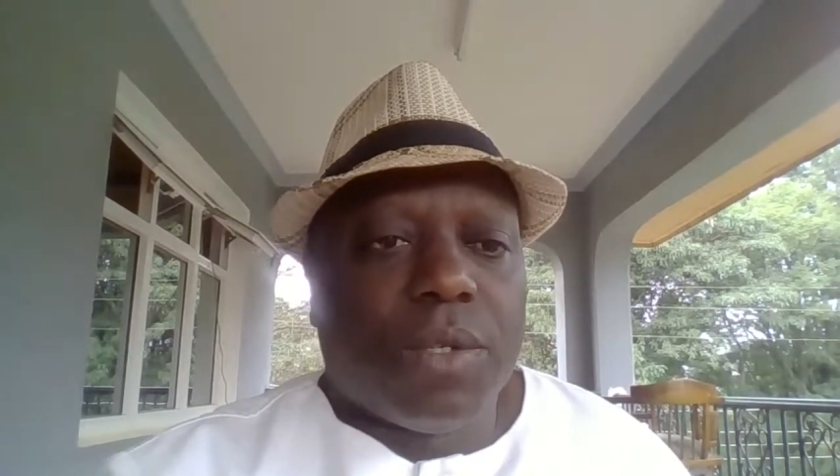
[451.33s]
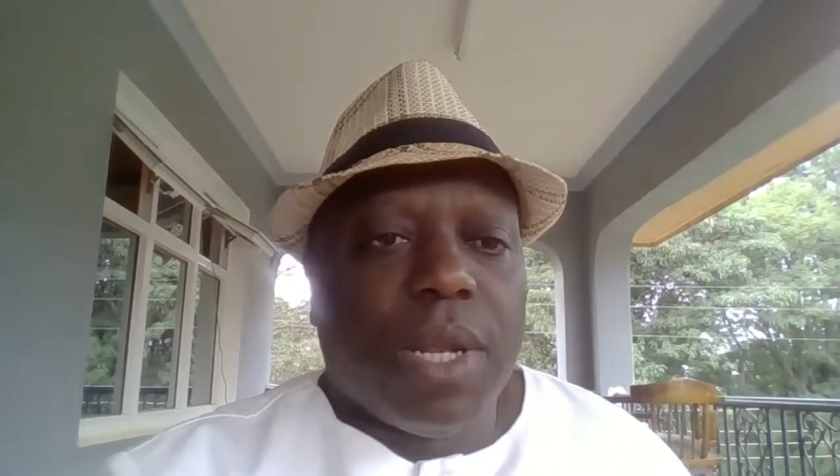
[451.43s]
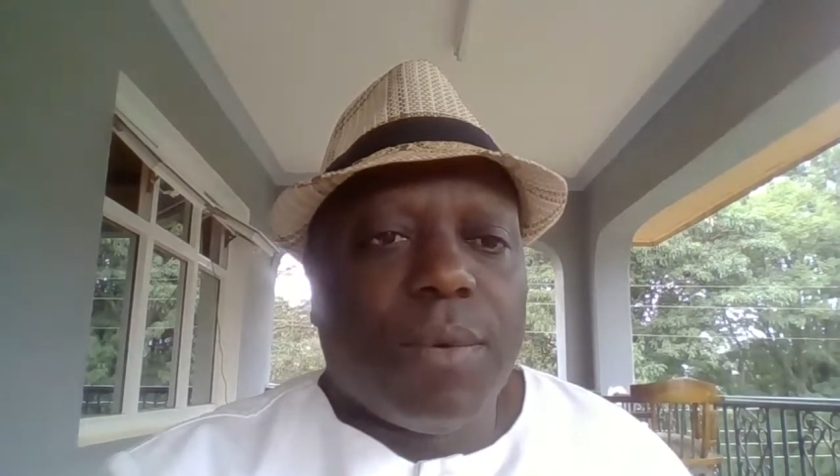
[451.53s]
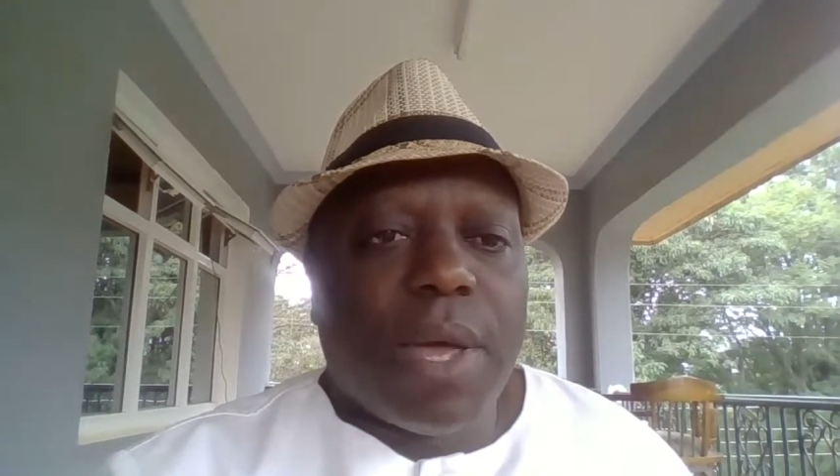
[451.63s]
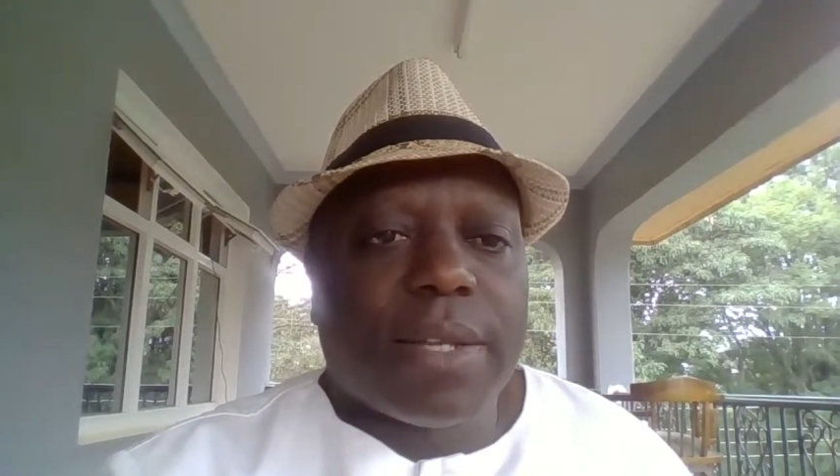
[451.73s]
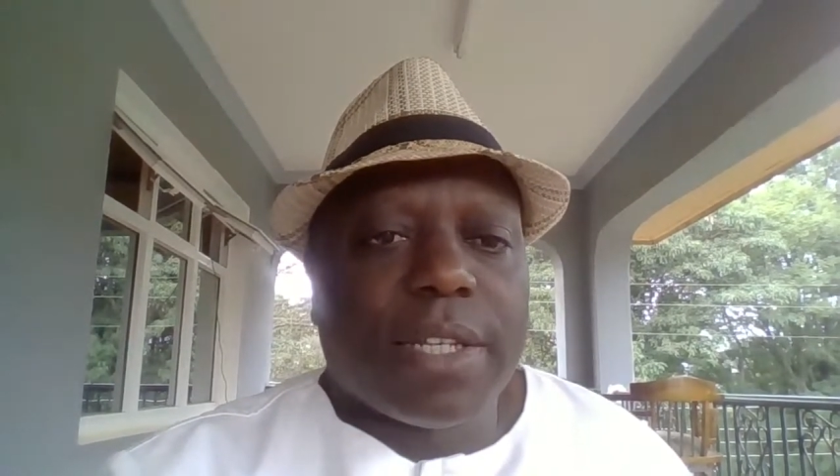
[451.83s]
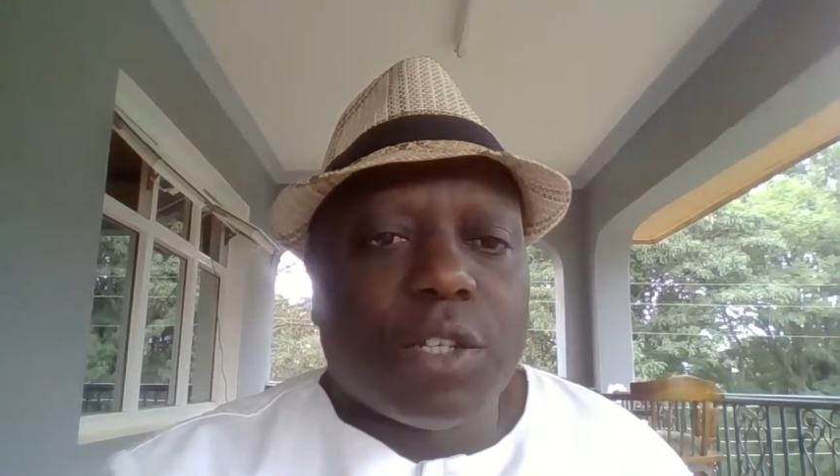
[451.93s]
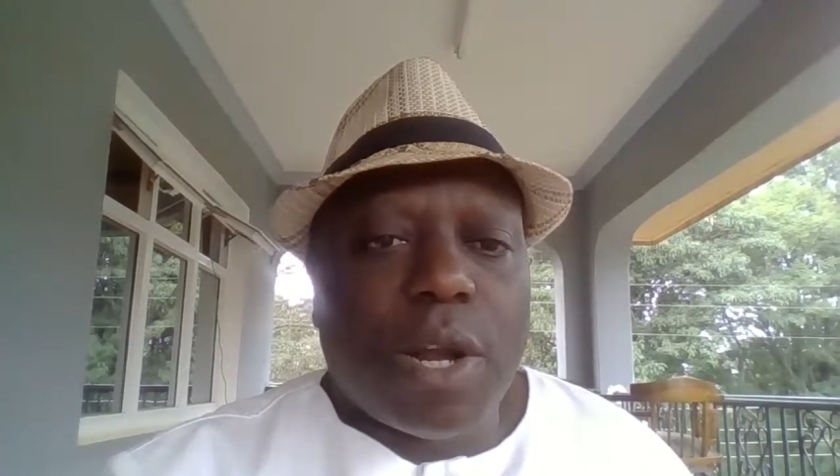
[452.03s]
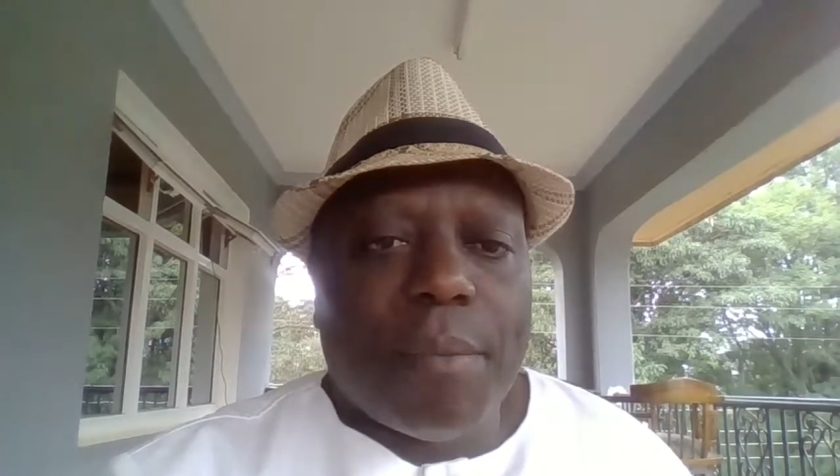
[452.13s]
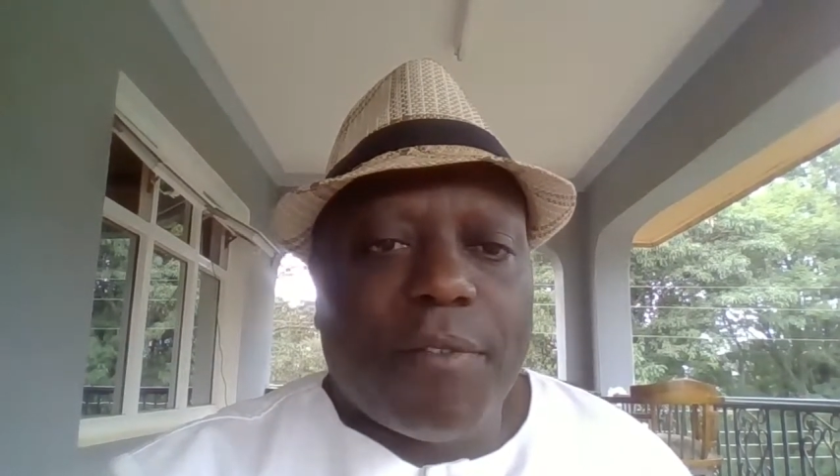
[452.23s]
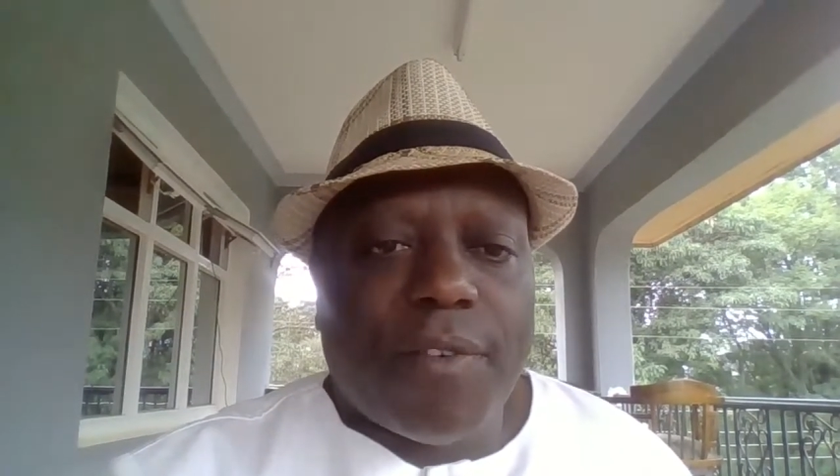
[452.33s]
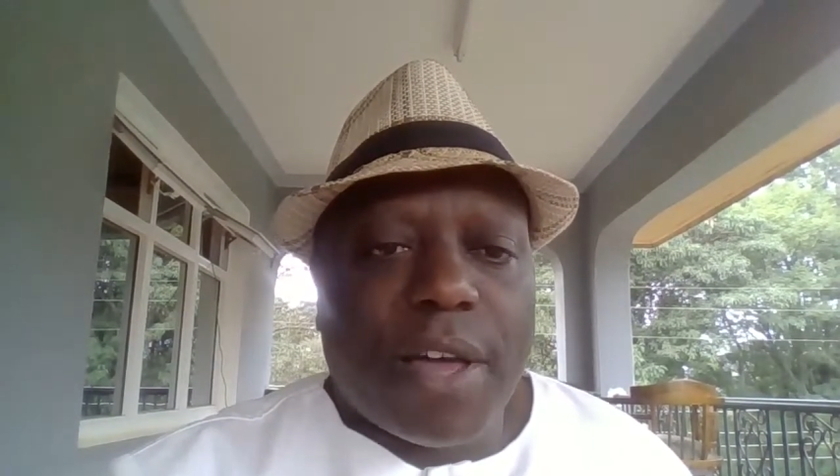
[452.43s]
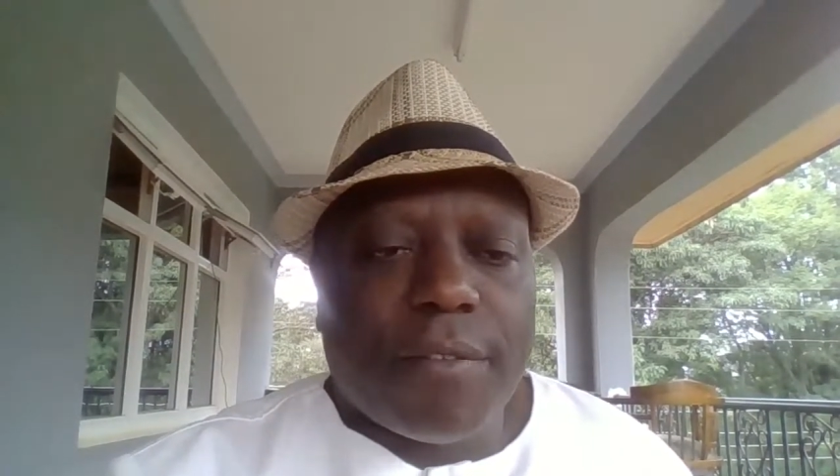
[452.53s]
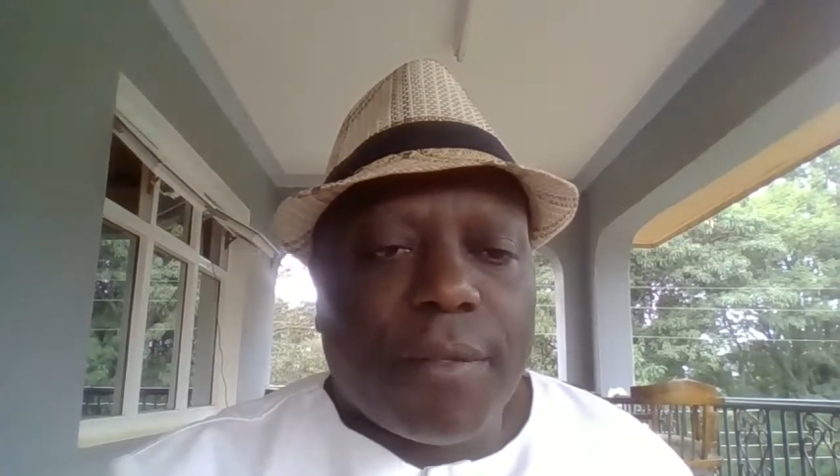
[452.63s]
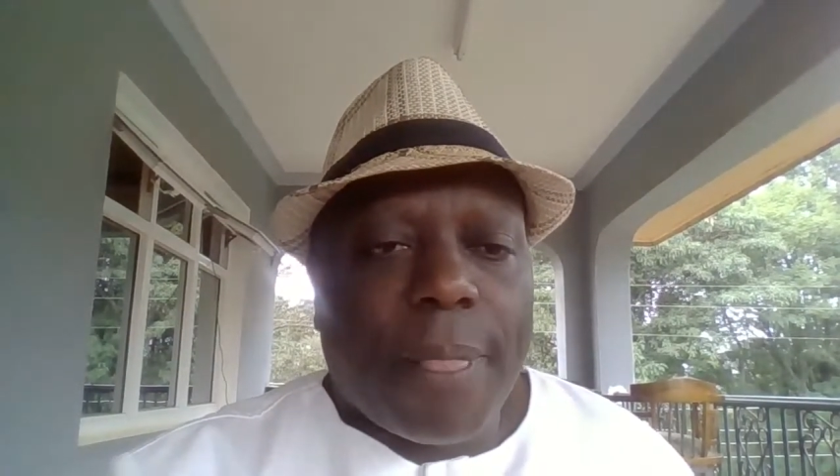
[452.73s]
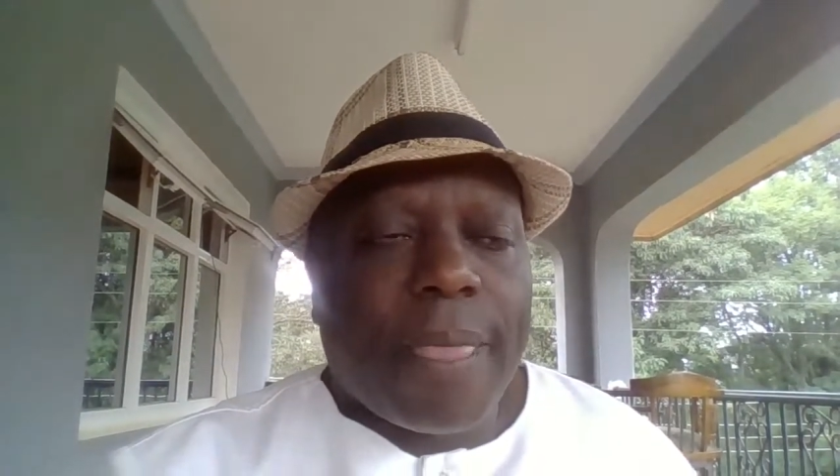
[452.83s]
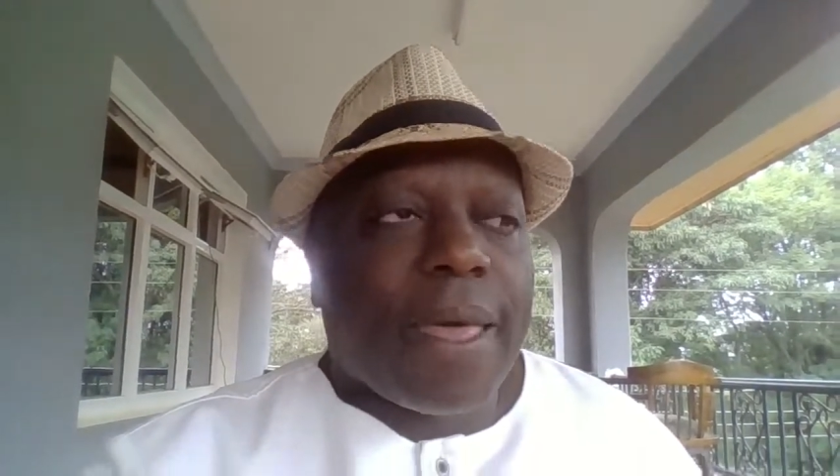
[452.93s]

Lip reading: Today we are session number 5,